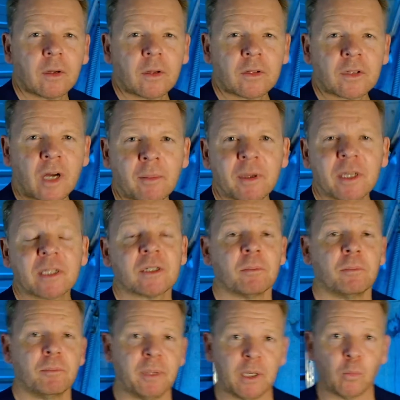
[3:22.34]
Timing is a
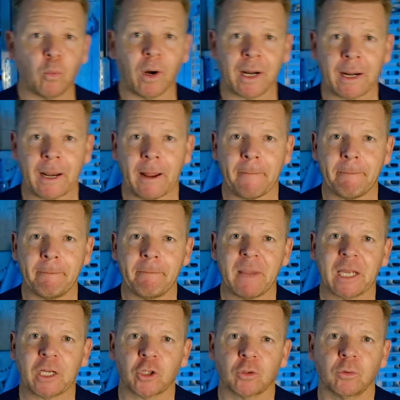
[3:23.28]
big one.
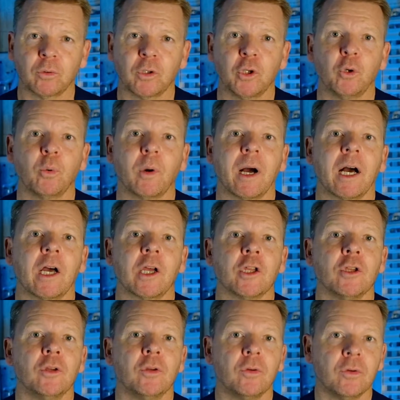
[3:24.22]
Make sure you are
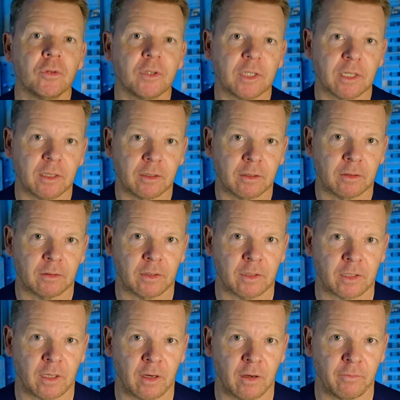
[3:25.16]
using the
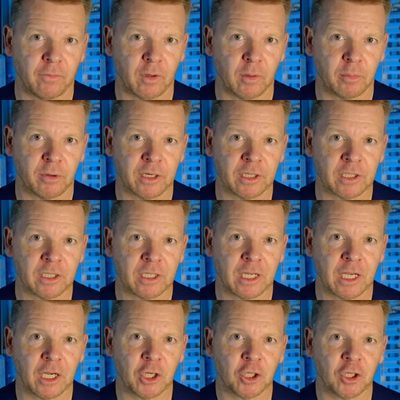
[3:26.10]
time for your
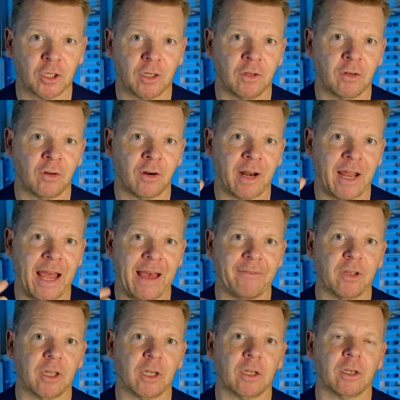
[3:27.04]
presentation and not
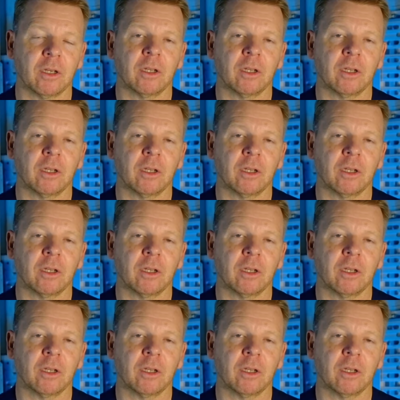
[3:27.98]
having it